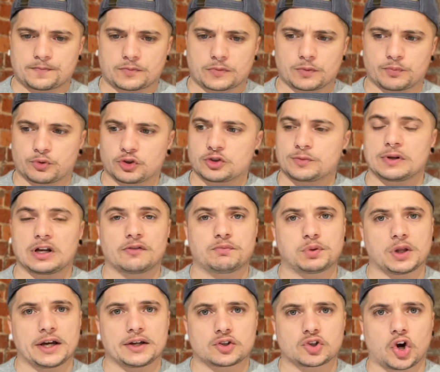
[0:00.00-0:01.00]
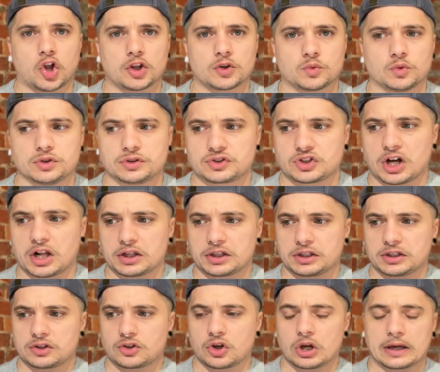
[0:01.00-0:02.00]
Brisbane have played Collingwood.
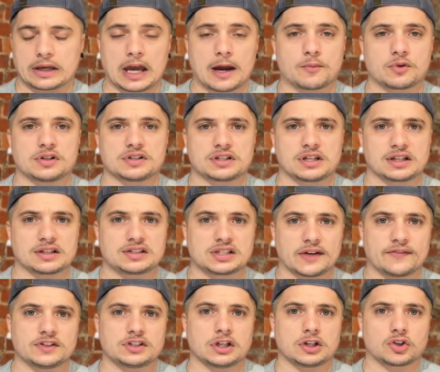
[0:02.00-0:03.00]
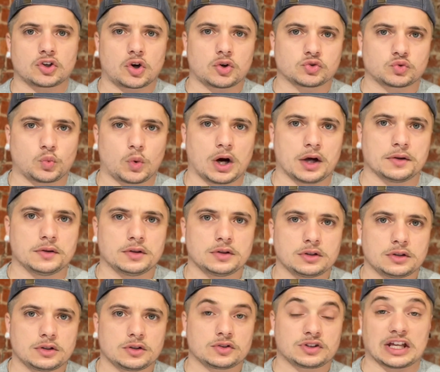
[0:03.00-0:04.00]
Charlie Cameron has kicked 17 goals, 1.
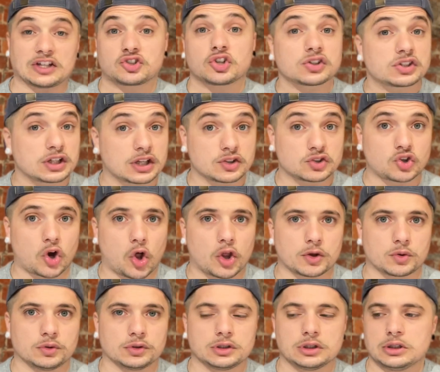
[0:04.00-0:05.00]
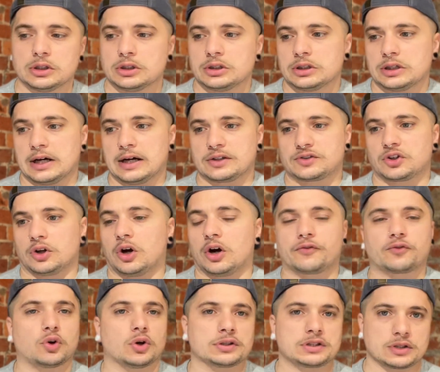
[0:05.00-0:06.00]
That's just against Collingwood. So,
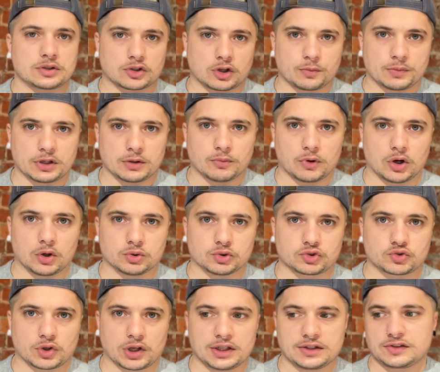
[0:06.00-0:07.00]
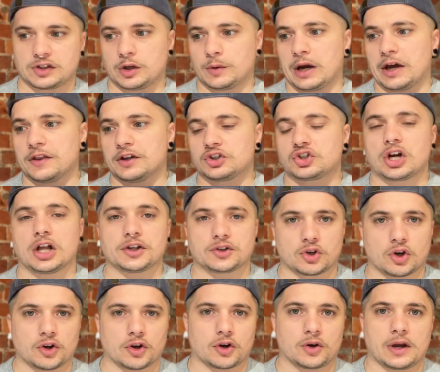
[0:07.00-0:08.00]
of course, he's going to be in my All-Australian team. And then Charlie
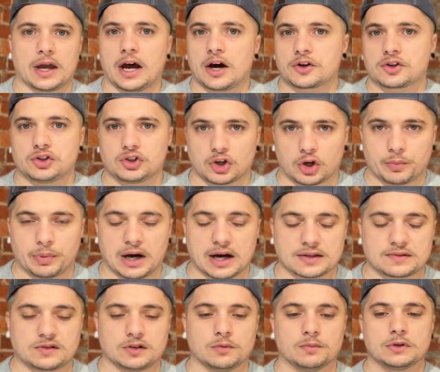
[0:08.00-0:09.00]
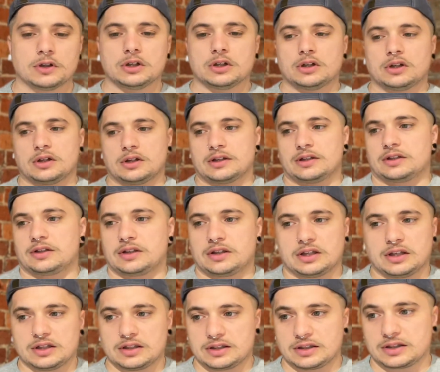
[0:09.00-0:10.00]
Curnow, how can you go past him?
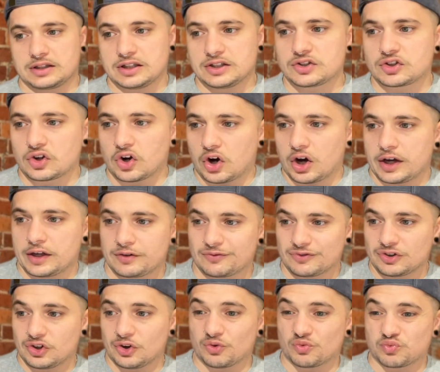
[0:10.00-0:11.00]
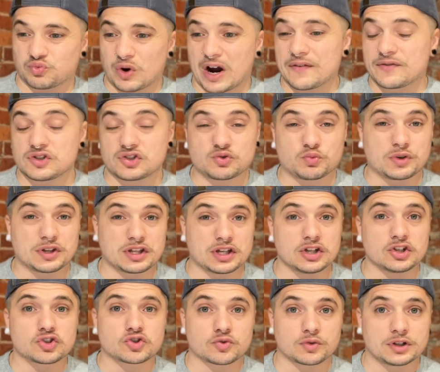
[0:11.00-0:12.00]
This guy, ravaged with
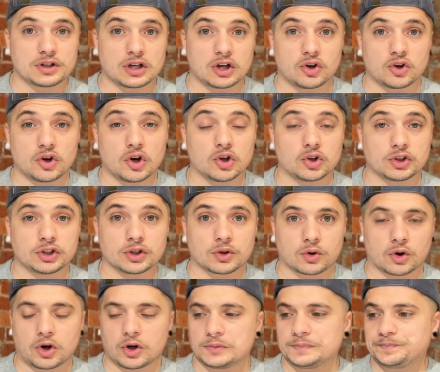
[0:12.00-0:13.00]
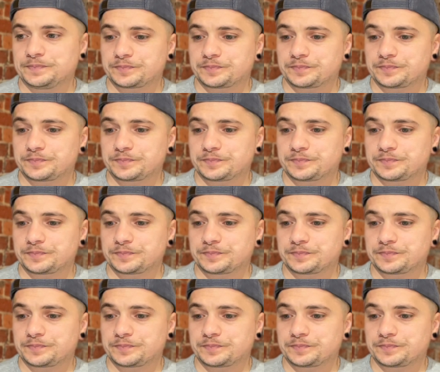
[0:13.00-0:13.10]
injury earlier on.